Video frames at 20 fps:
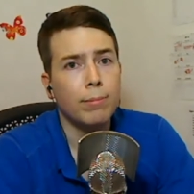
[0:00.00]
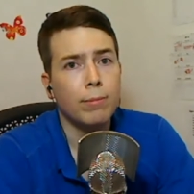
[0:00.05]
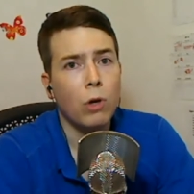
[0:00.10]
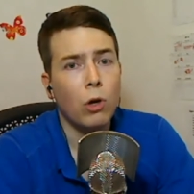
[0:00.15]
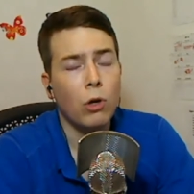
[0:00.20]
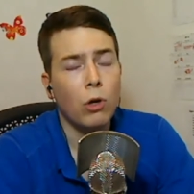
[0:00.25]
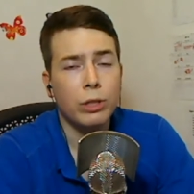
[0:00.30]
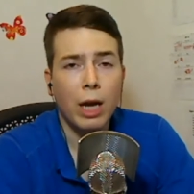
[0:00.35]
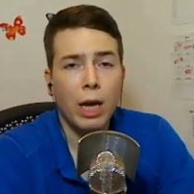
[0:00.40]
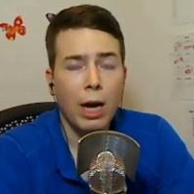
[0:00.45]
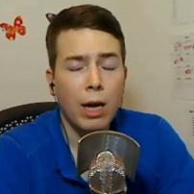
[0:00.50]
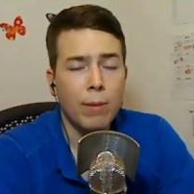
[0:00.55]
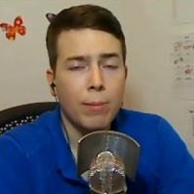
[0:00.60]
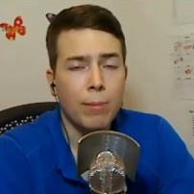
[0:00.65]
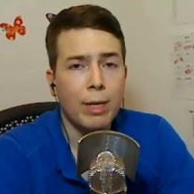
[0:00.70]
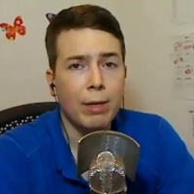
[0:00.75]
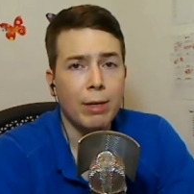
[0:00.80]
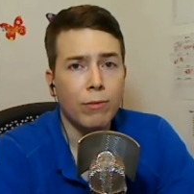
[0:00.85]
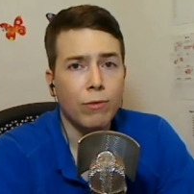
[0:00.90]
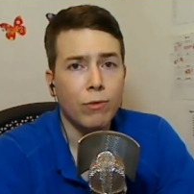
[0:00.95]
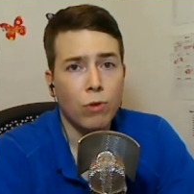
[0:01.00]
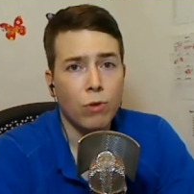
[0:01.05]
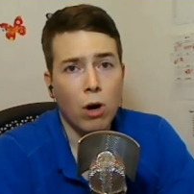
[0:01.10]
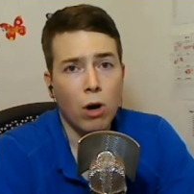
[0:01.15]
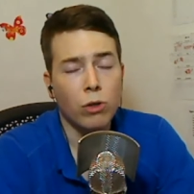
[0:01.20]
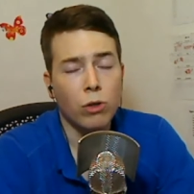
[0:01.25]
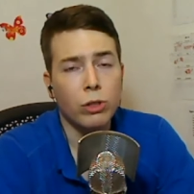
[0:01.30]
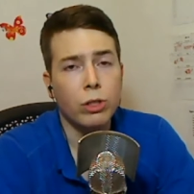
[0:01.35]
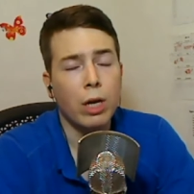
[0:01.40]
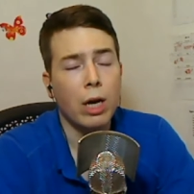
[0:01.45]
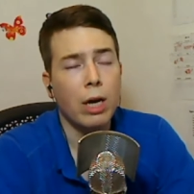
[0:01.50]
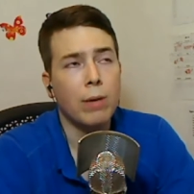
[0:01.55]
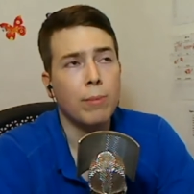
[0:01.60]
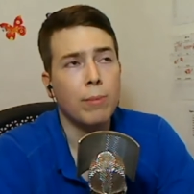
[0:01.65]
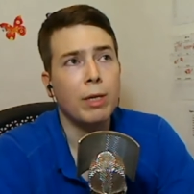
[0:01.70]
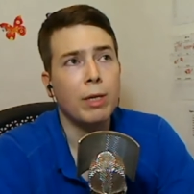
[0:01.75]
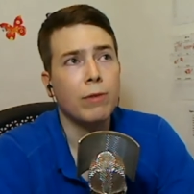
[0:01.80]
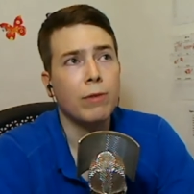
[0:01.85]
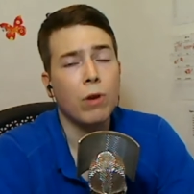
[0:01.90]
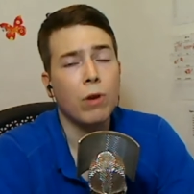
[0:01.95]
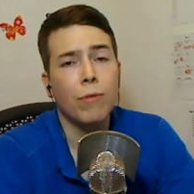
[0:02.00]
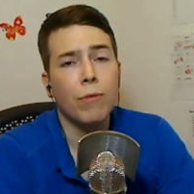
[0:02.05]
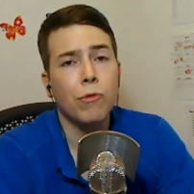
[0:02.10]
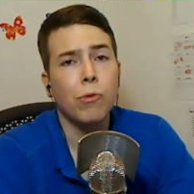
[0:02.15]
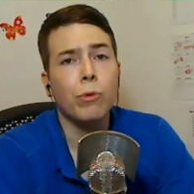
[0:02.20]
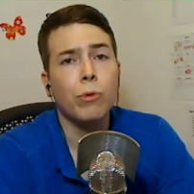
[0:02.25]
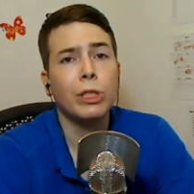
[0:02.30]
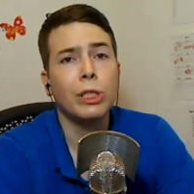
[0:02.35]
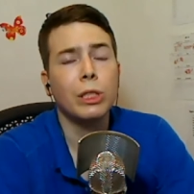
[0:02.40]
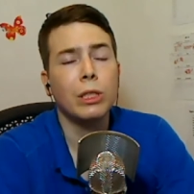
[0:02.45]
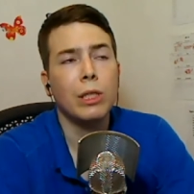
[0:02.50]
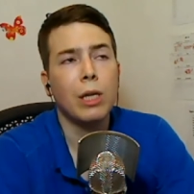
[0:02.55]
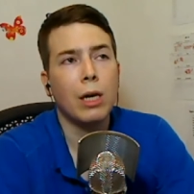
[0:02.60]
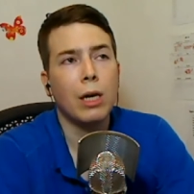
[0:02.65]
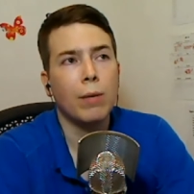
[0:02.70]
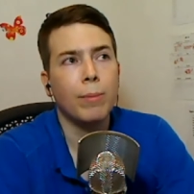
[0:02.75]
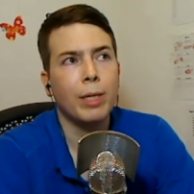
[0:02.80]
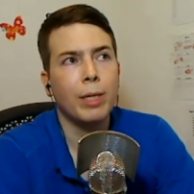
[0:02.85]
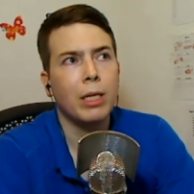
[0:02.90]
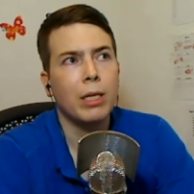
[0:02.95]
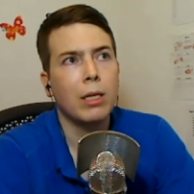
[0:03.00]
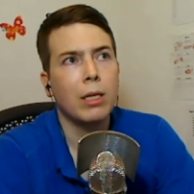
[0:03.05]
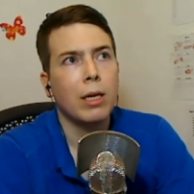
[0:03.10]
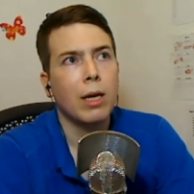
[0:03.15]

autonomy, for our autonomy, for everyone's autonomy.